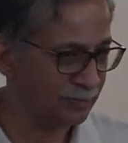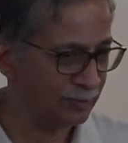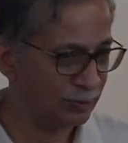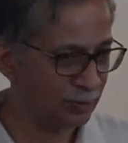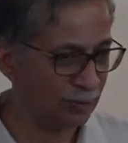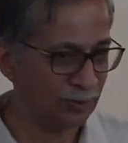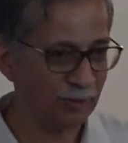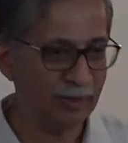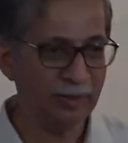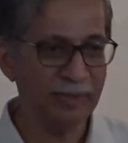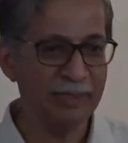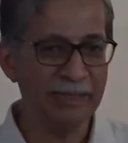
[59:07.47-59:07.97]

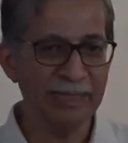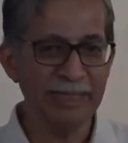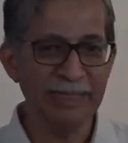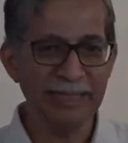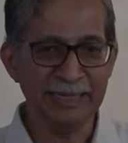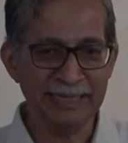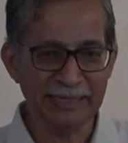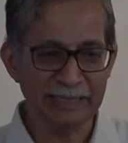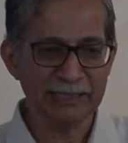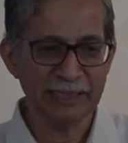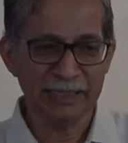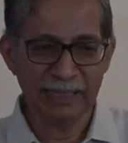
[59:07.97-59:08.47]
So,
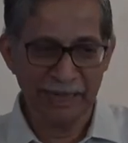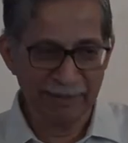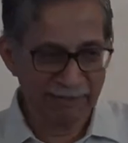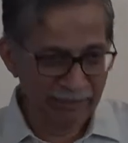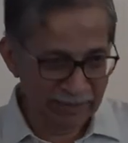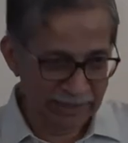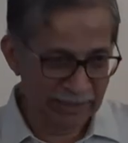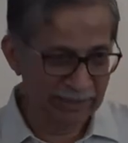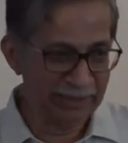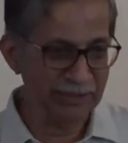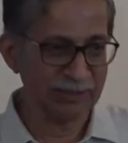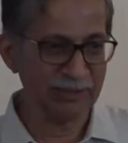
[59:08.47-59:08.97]
initially
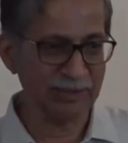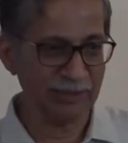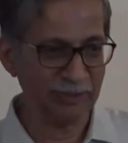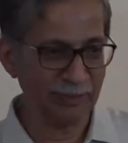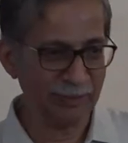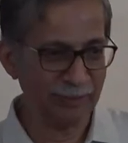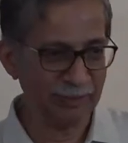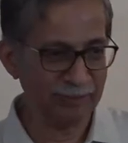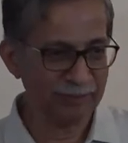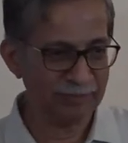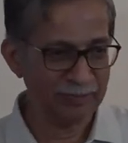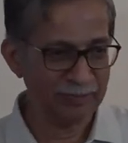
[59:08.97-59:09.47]
everything is zero.